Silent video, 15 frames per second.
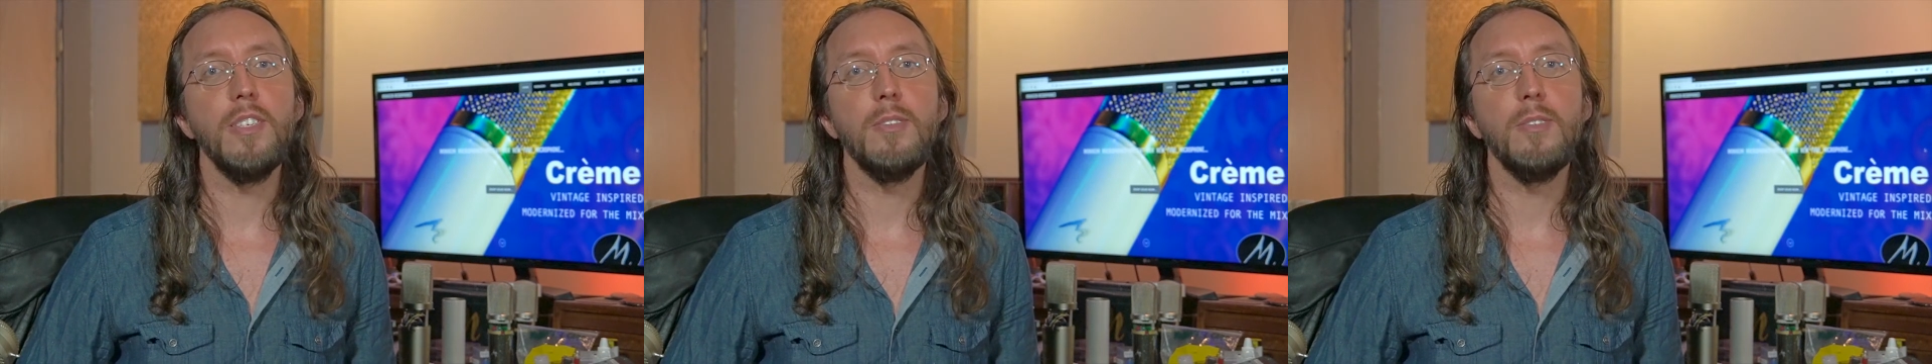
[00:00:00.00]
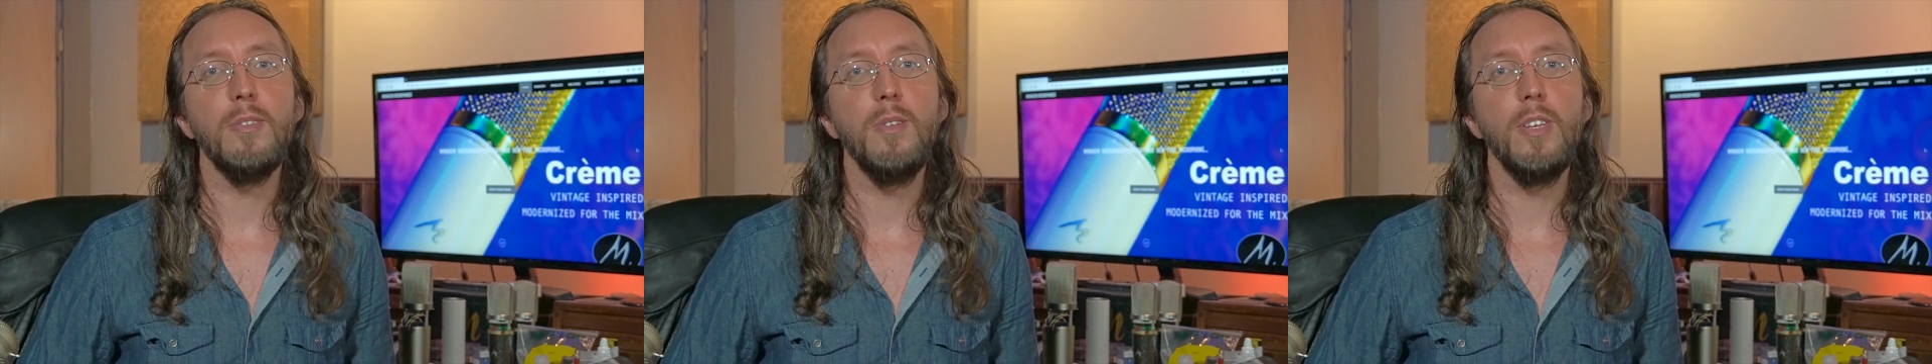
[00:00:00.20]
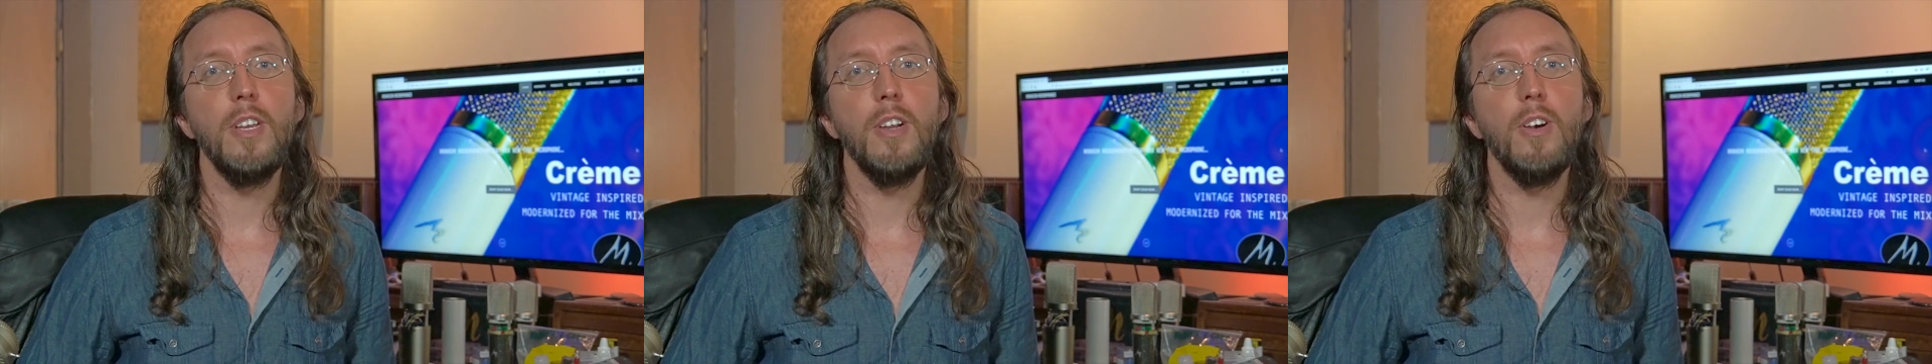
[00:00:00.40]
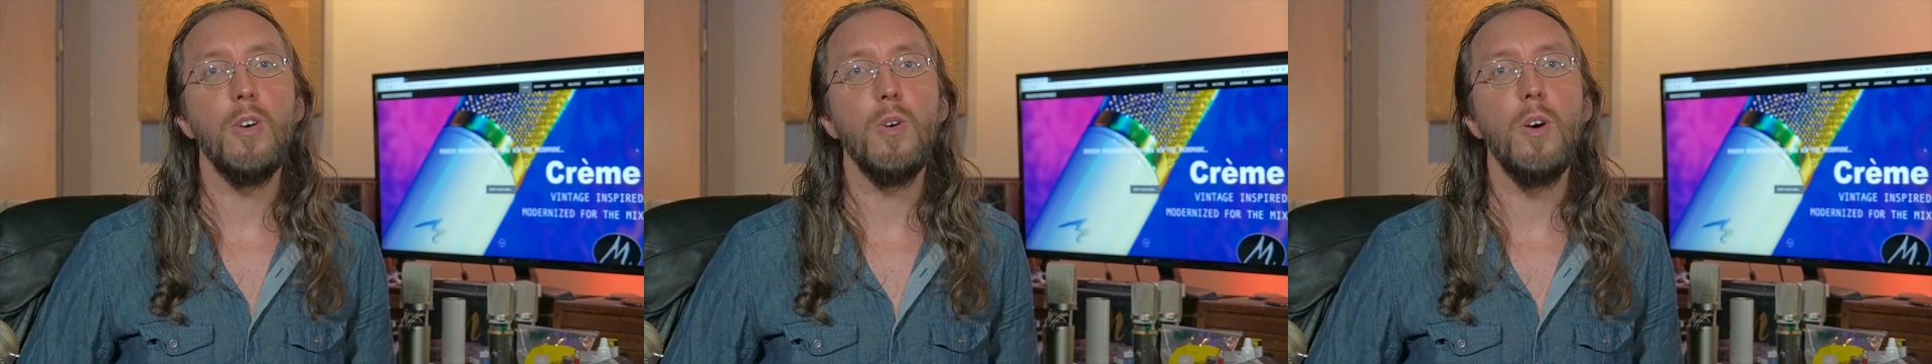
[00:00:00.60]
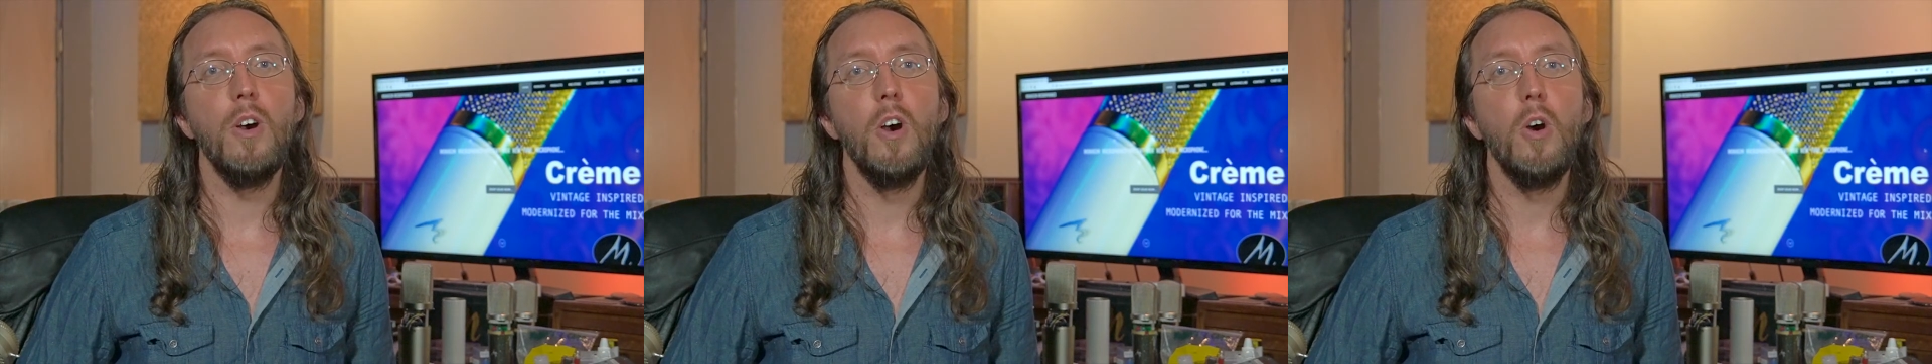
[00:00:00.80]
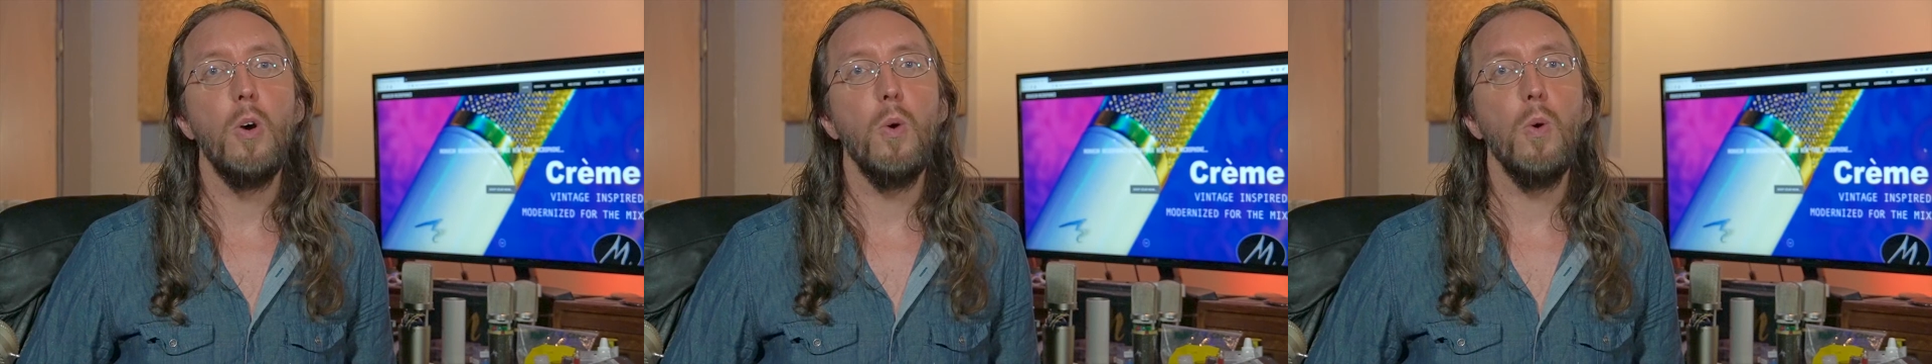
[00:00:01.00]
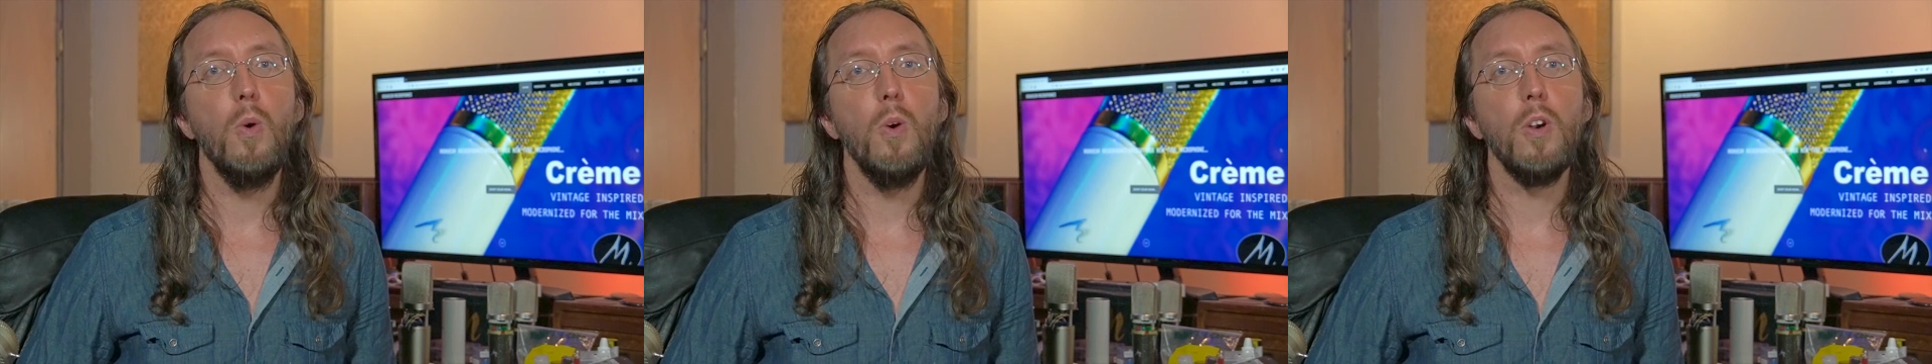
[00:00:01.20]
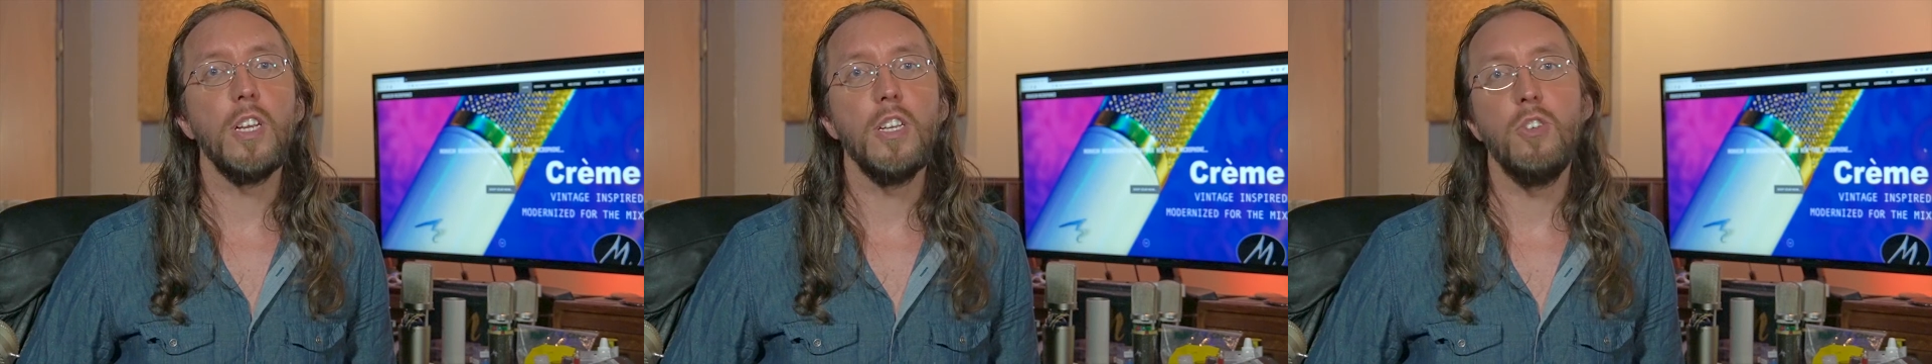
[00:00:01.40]
studio,
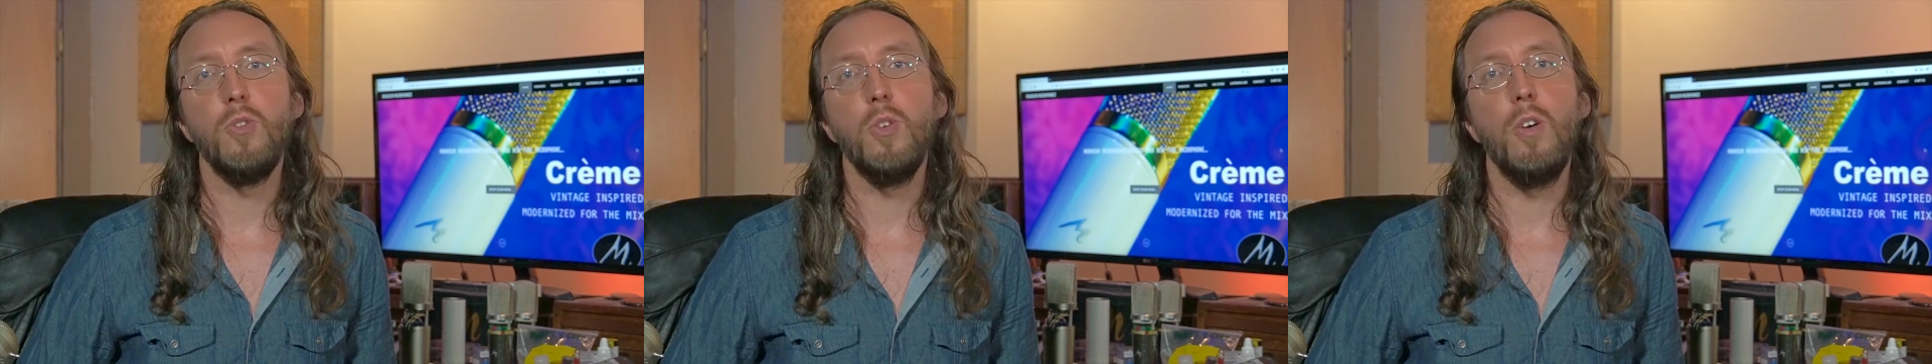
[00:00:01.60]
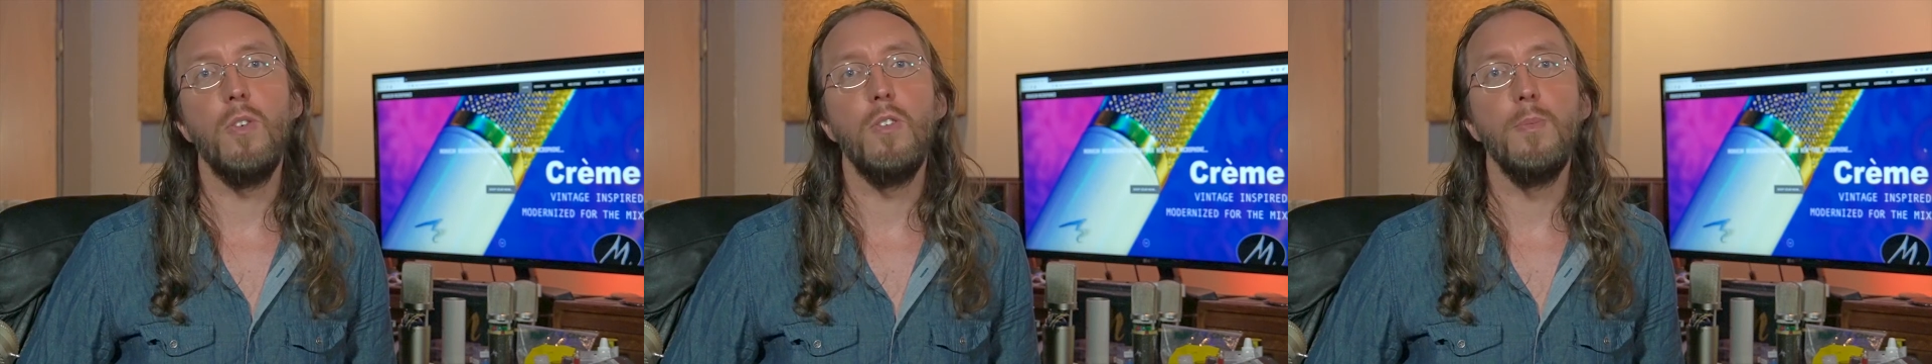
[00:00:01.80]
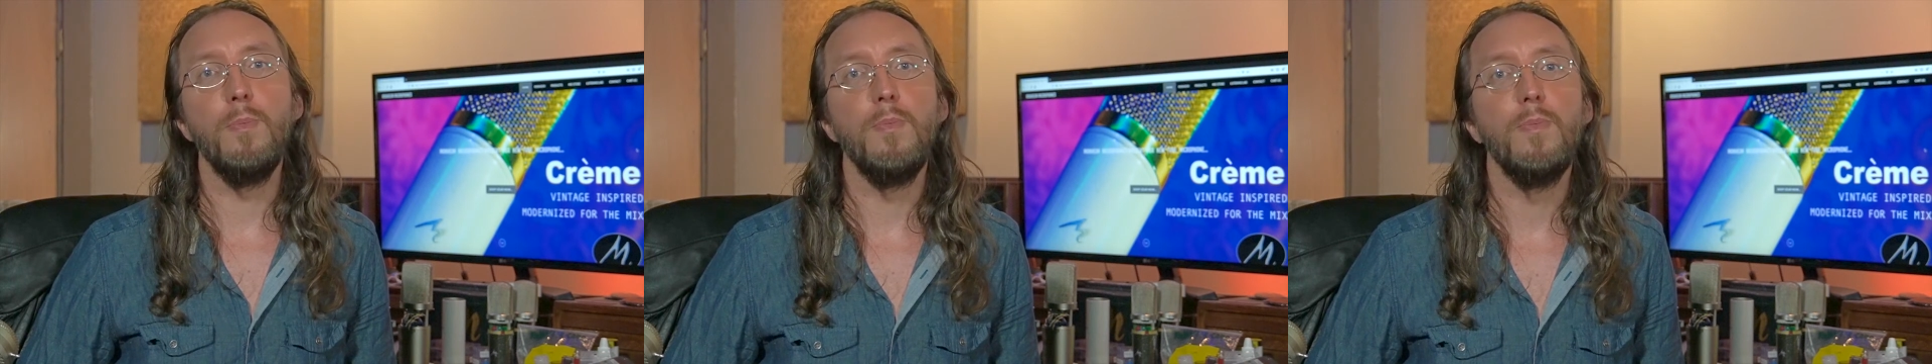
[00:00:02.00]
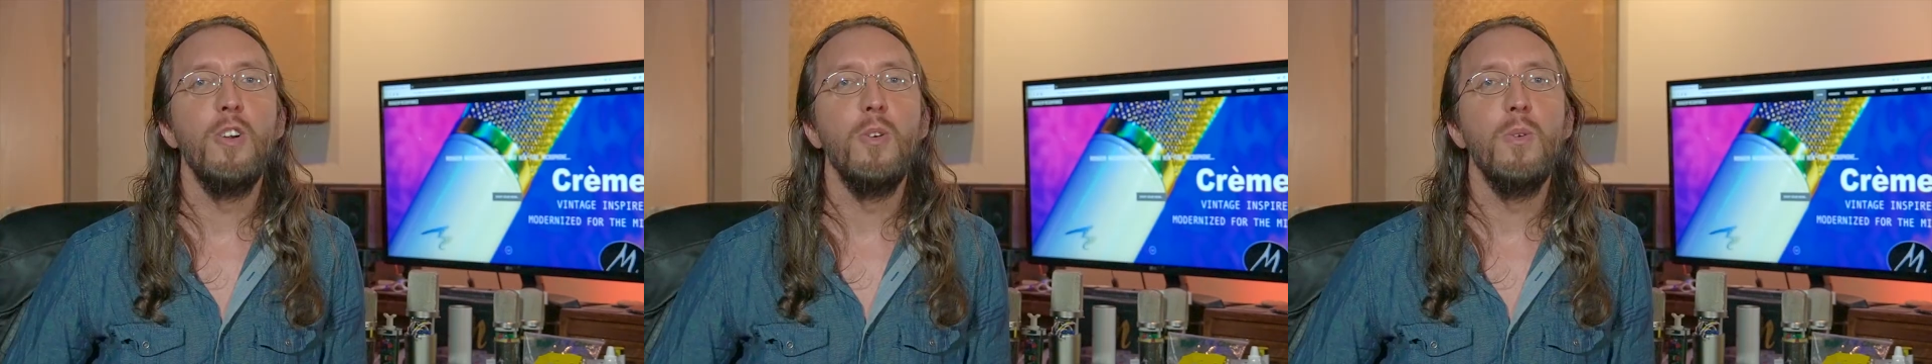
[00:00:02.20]
or control room.